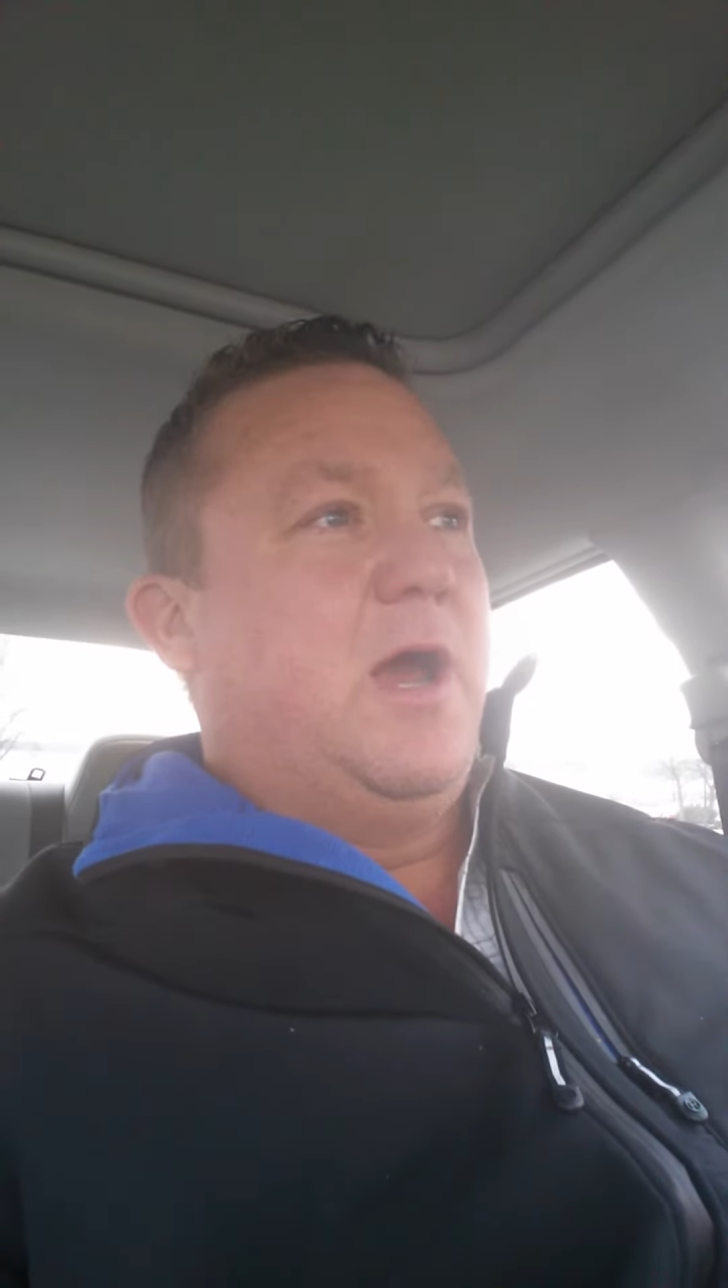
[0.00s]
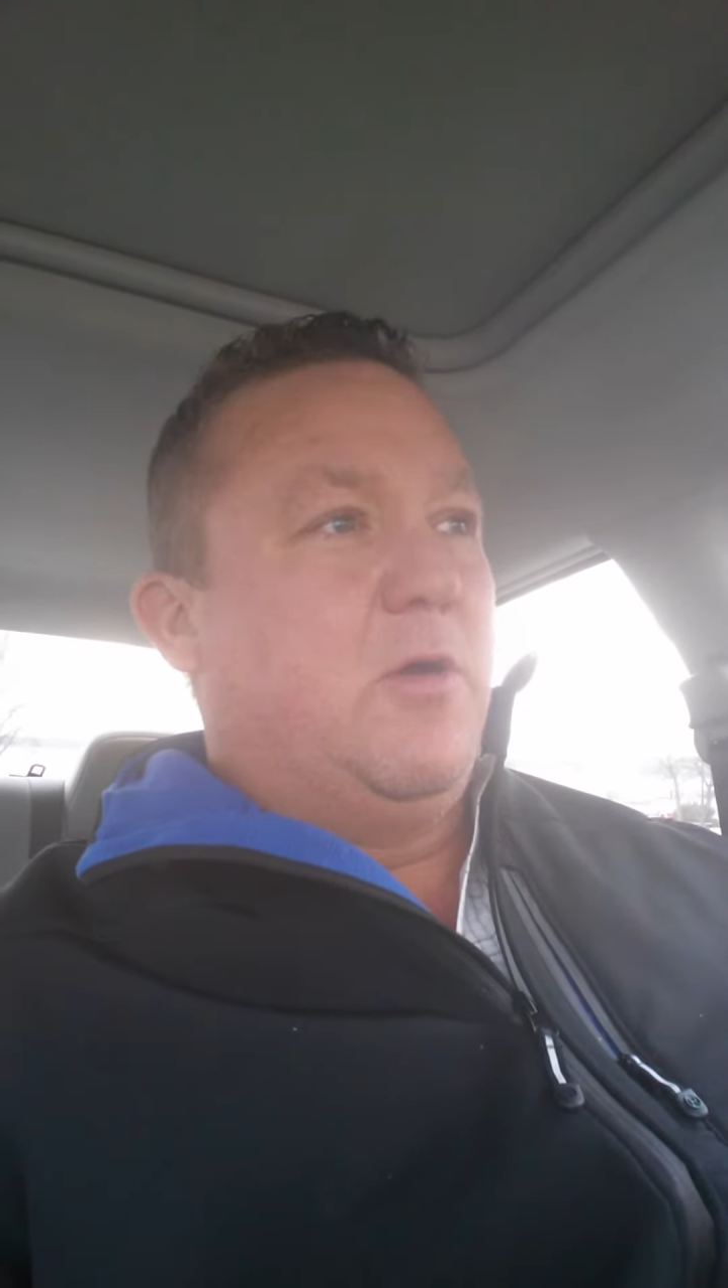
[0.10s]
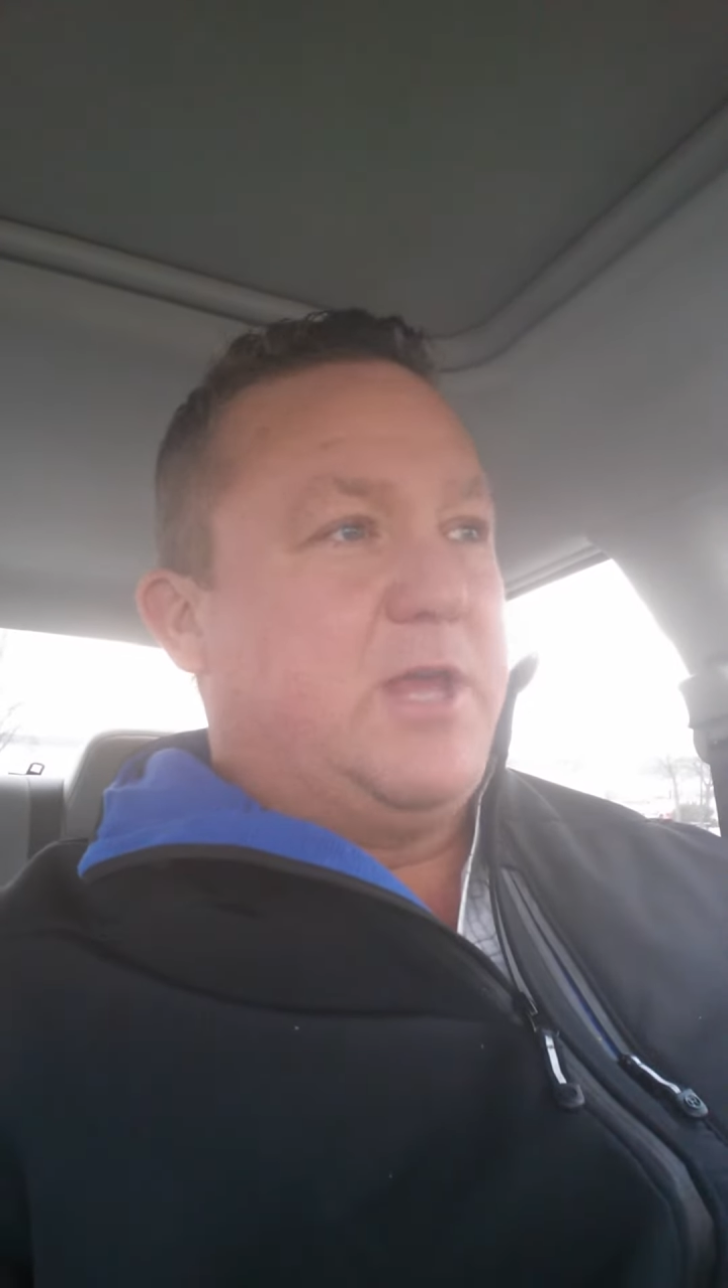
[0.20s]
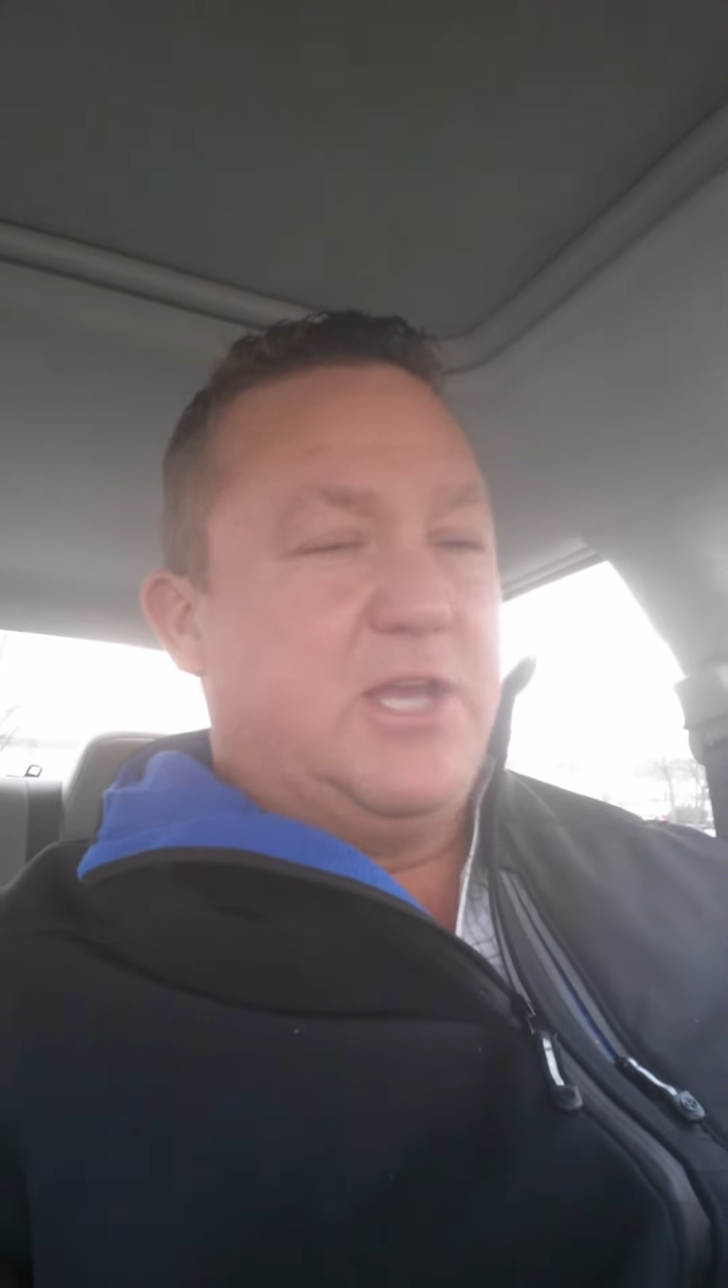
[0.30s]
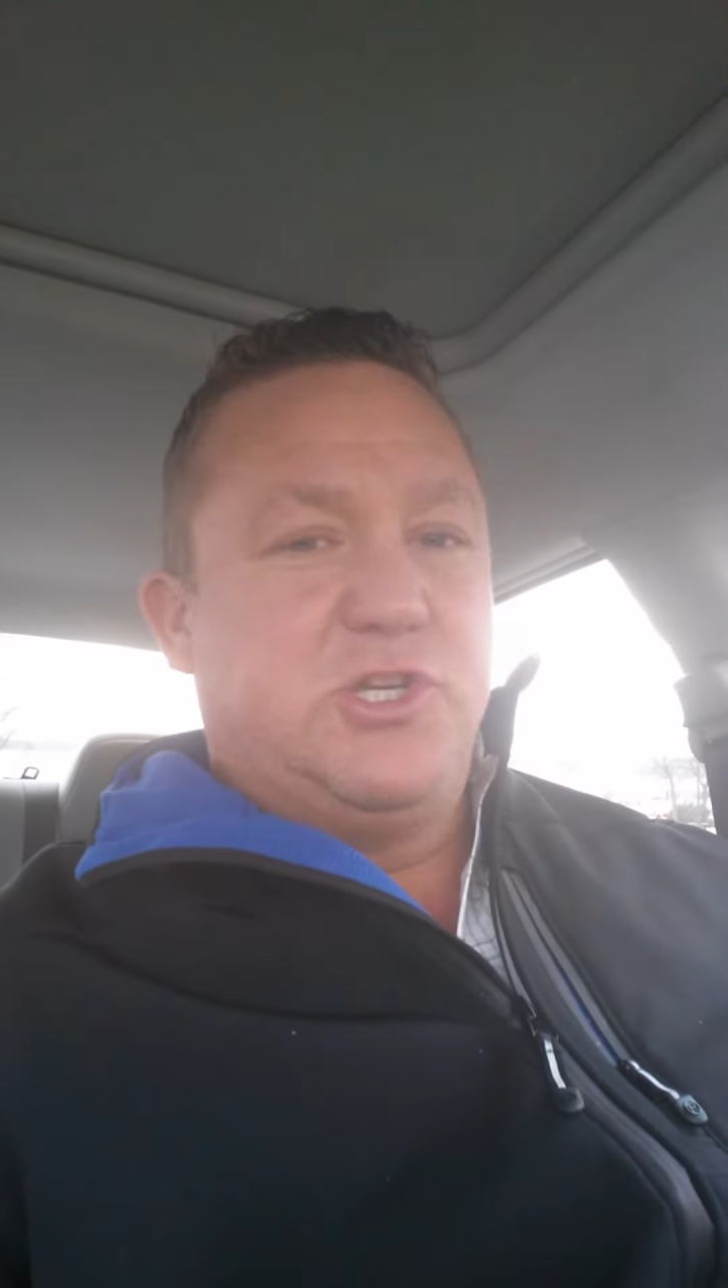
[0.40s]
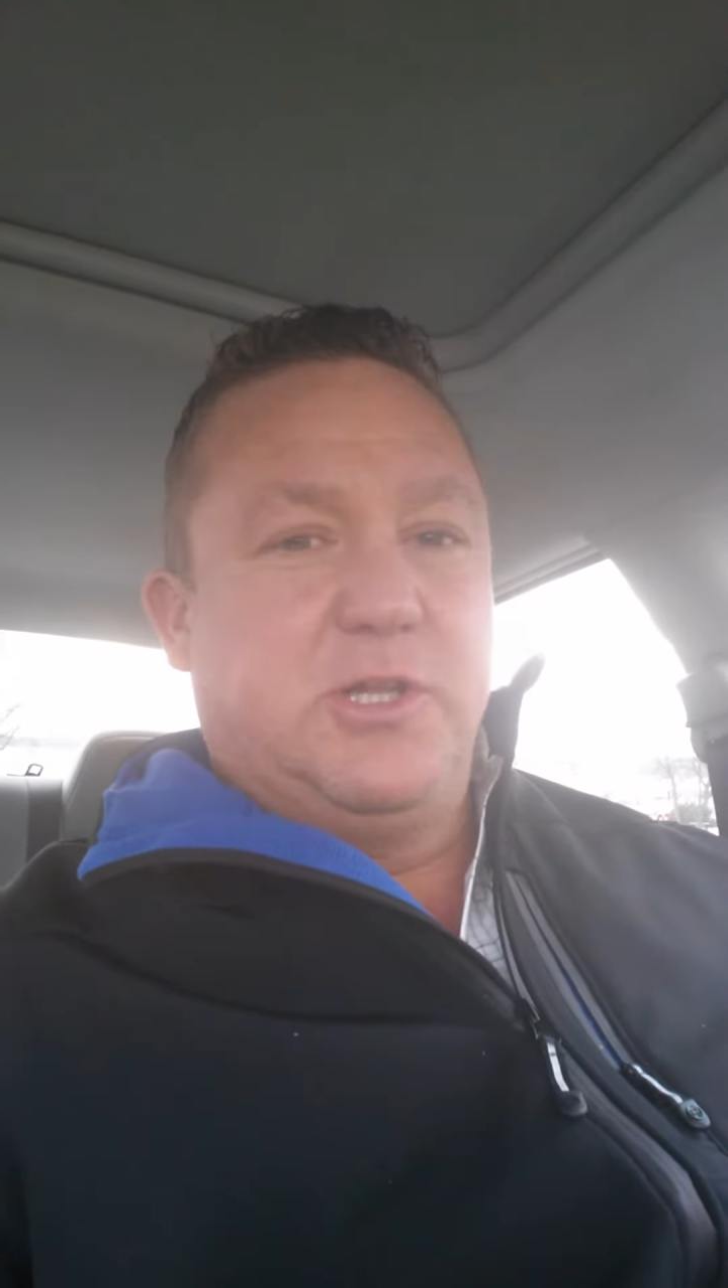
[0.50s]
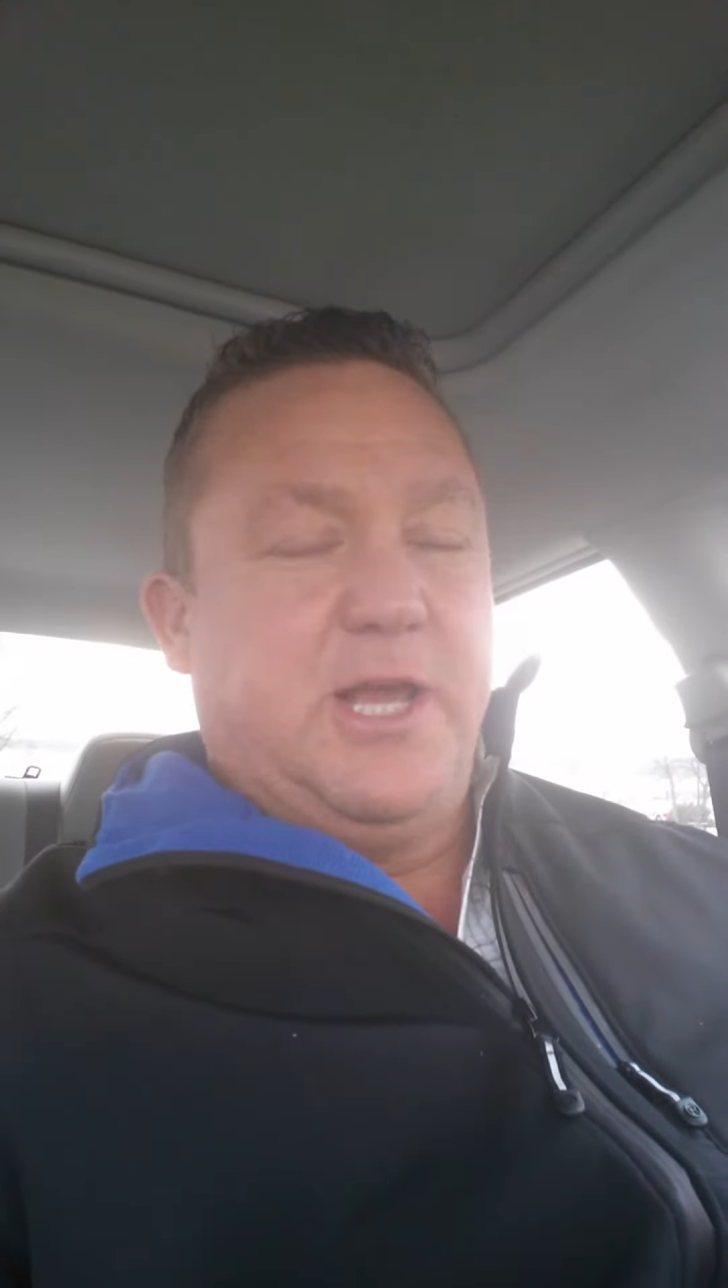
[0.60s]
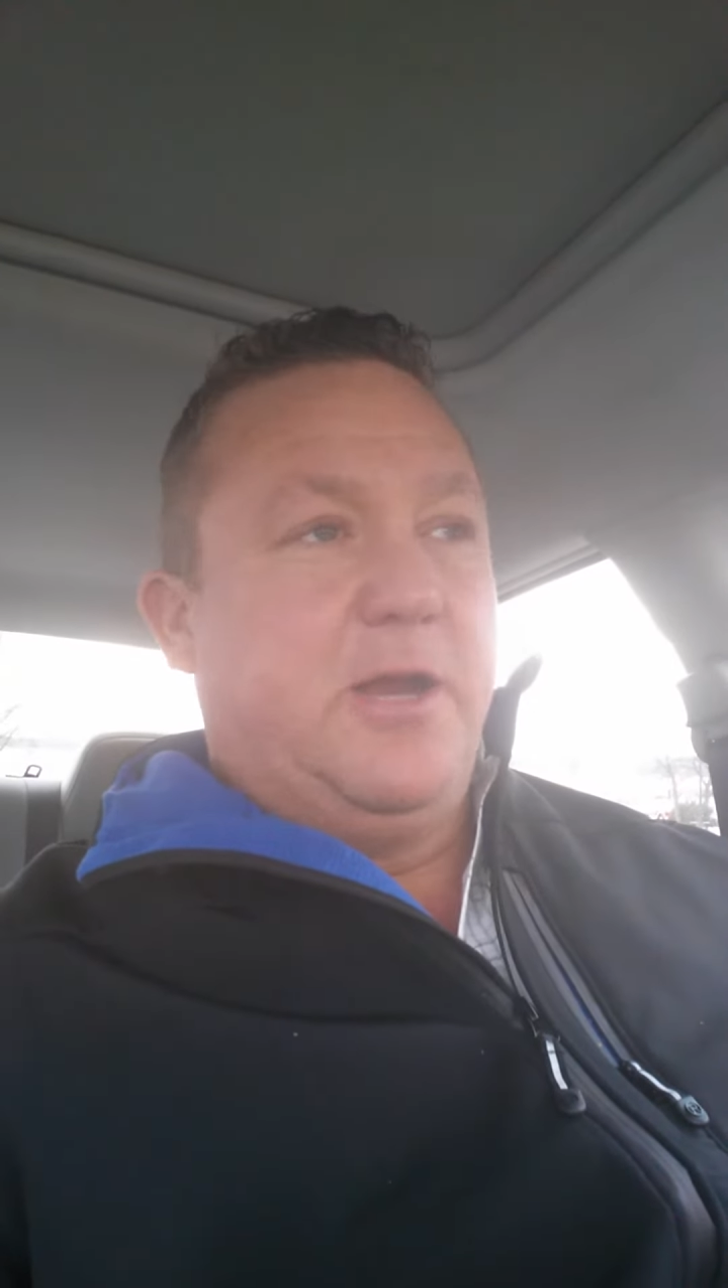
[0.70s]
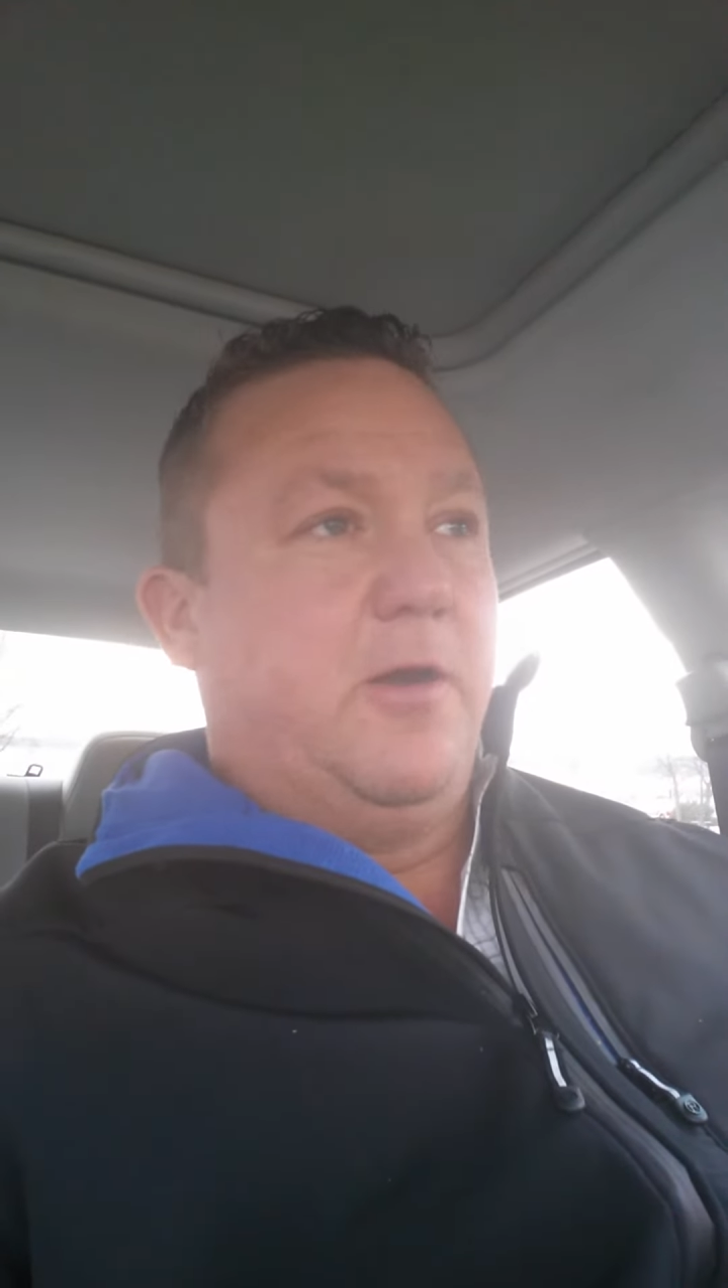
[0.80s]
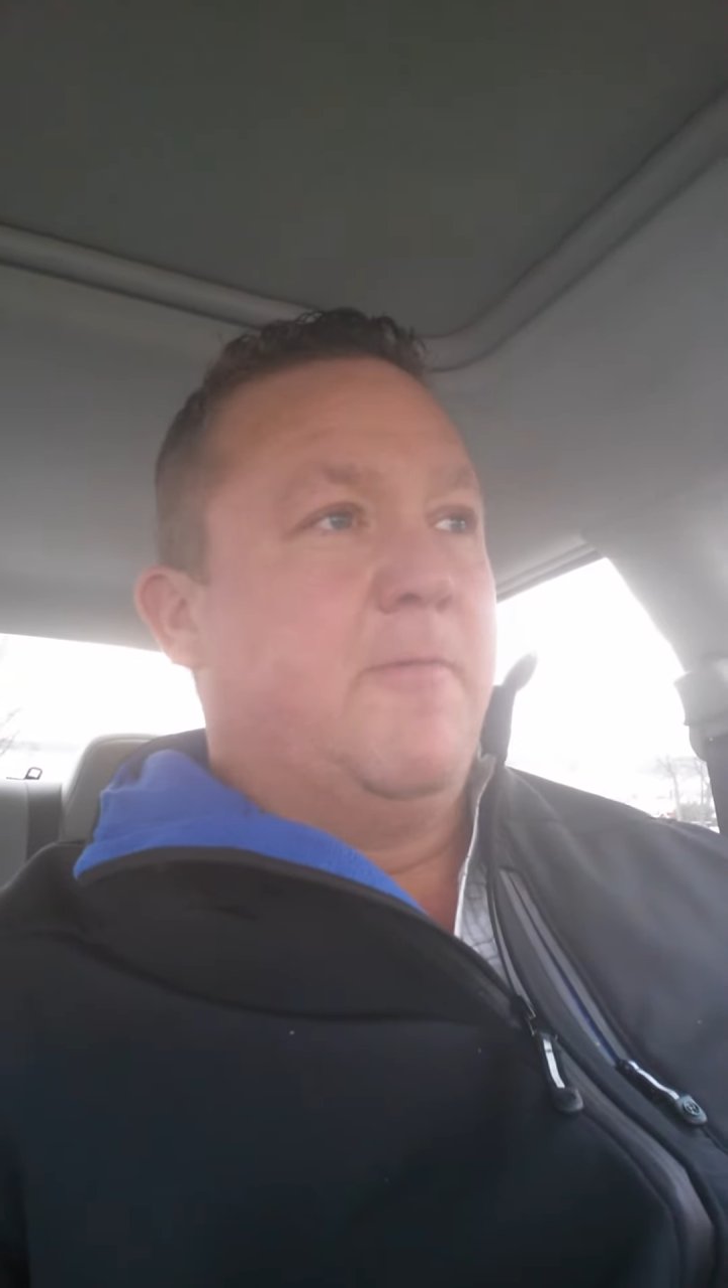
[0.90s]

I'll catch you later.